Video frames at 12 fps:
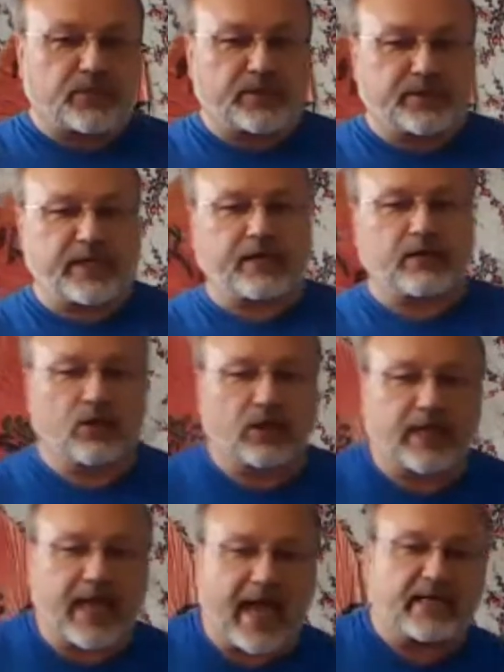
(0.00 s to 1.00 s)
We're going to take a look
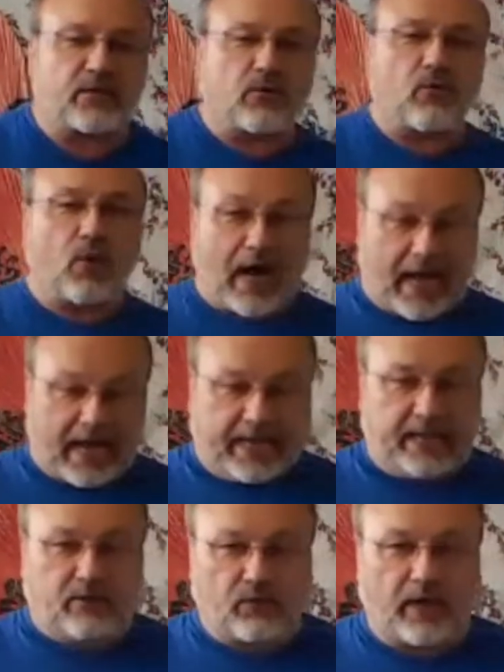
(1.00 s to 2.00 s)
at why,
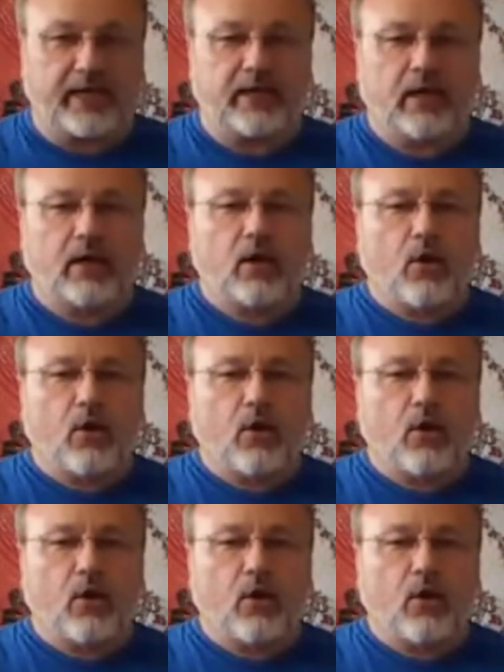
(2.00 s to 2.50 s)
right?